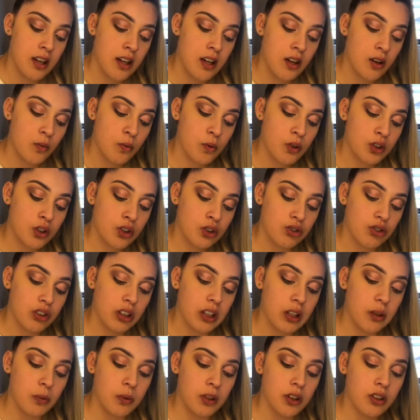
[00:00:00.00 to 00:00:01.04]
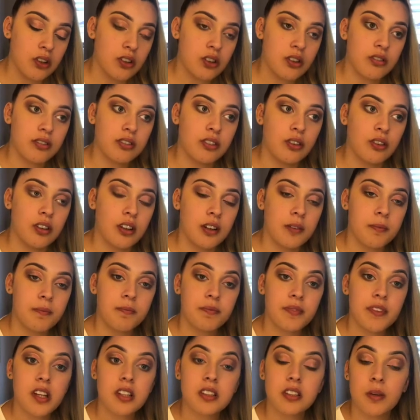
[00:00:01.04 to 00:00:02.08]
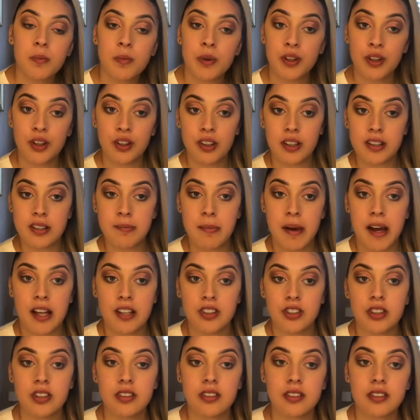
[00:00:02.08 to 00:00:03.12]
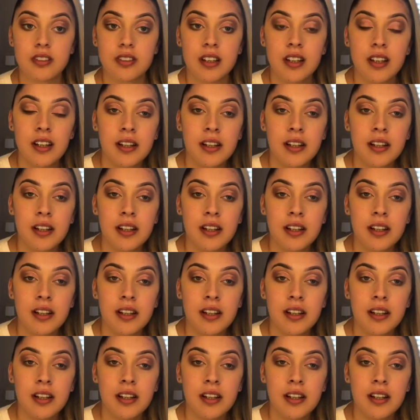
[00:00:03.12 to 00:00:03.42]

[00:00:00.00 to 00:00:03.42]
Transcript: which is really weird for someone who does pageants,